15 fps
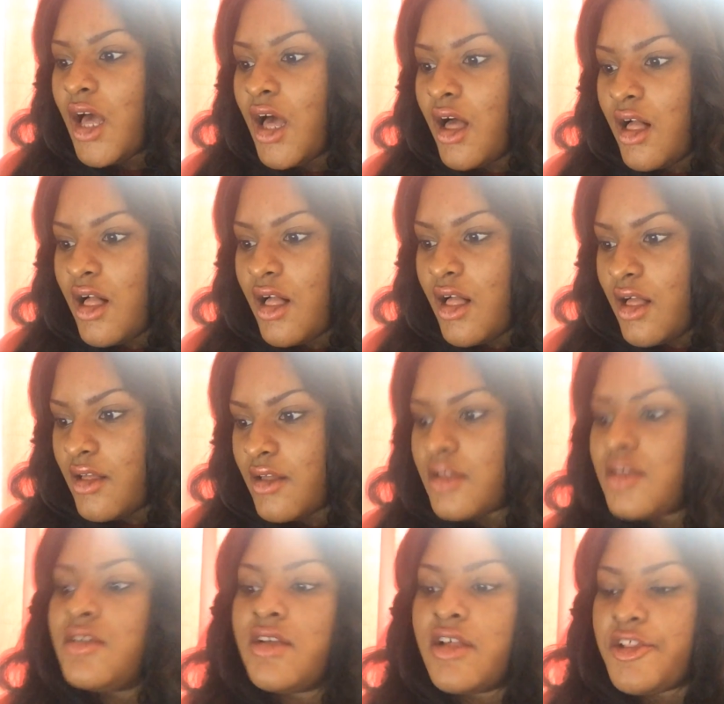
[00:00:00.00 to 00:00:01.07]

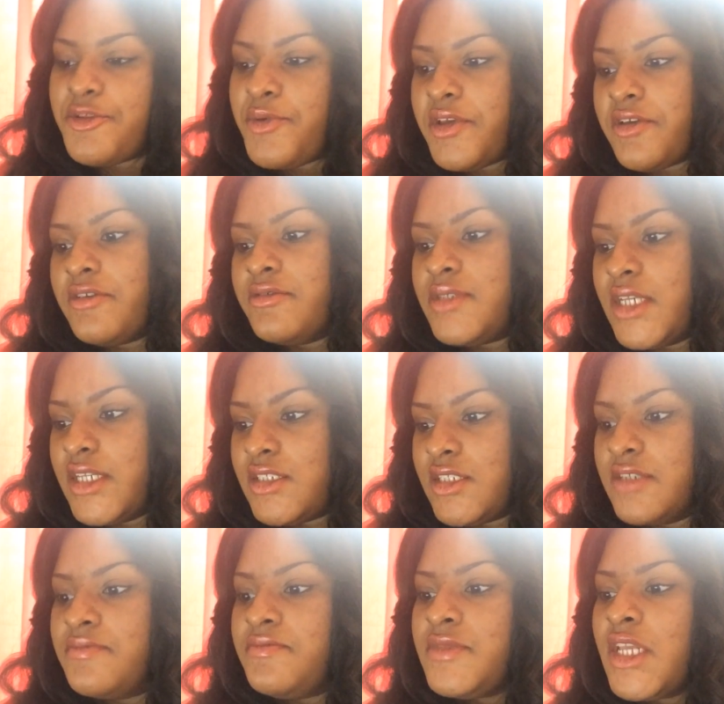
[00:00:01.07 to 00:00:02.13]
another peer group
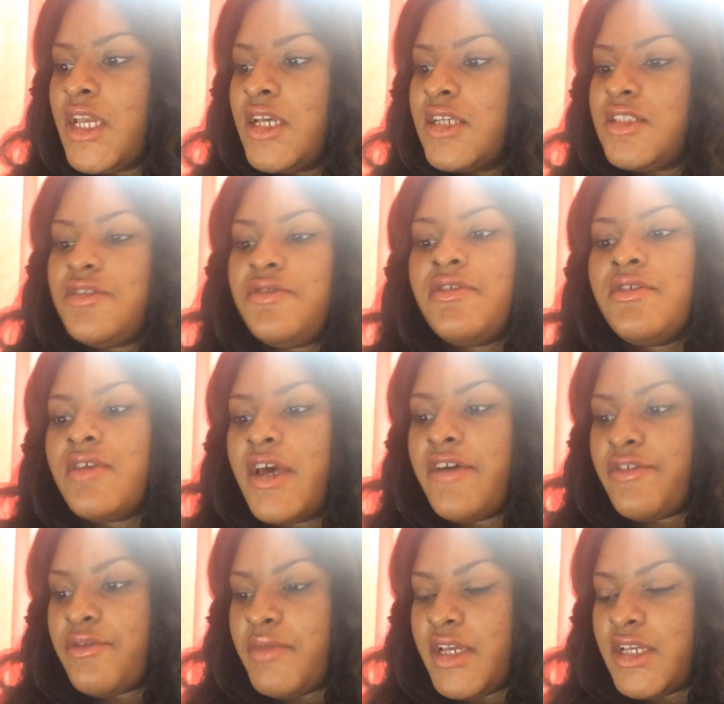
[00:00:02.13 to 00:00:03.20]
session. Student
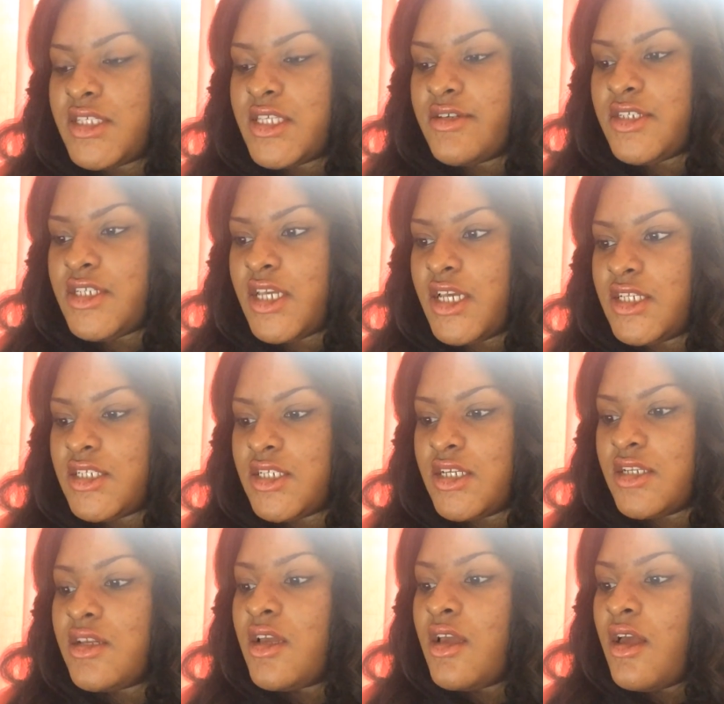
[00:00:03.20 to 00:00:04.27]
Government Association.